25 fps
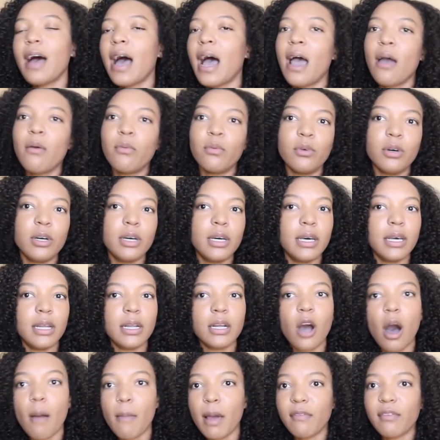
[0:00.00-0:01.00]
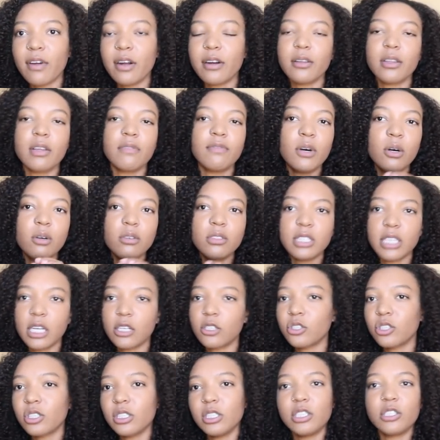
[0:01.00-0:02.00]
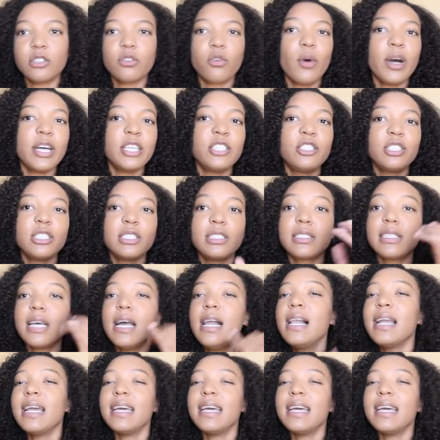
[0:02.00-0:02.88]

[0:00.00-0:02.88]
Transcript: I would call my friend on the phone, send her the list of questions